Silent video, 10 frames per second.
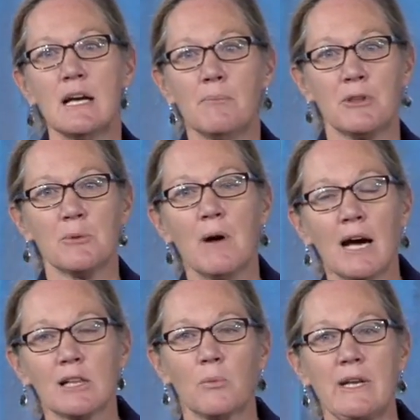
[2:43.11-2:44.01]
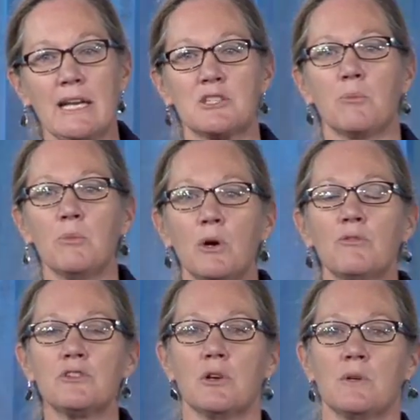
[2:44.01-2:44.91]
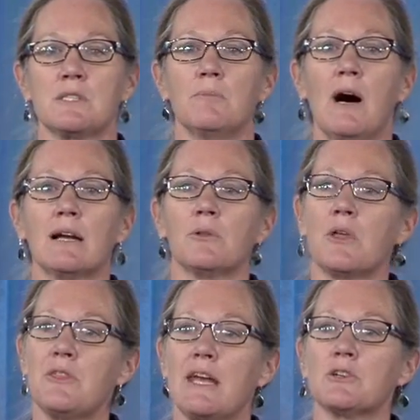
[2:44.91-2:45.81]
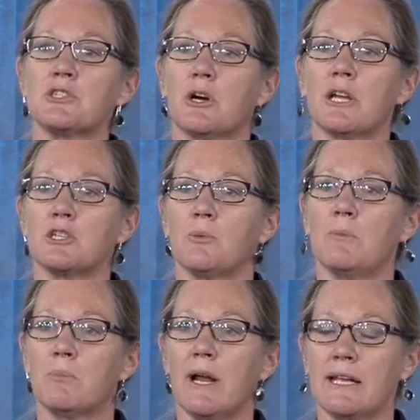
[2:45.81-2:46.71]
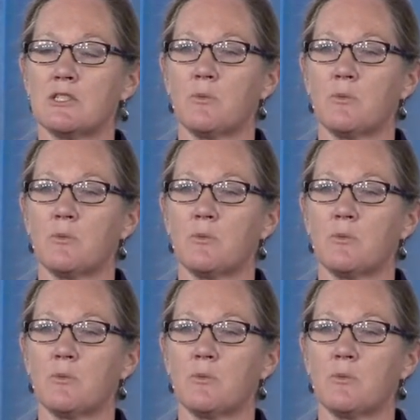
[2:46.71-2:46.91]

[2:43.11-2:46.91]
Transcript: but the model we need to move to is the model that they are starting to embrace,